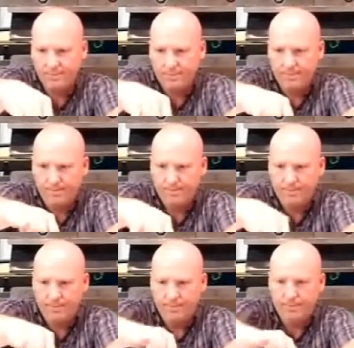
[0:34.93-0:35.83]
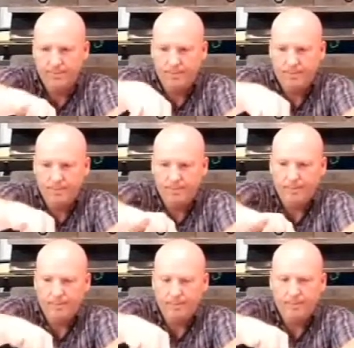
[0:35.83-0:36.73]

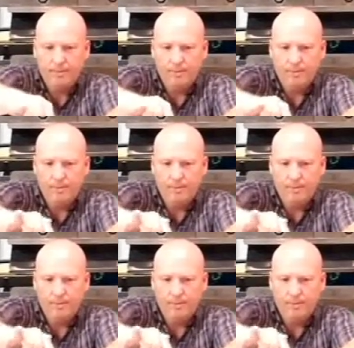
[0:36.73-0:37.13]
[no speech]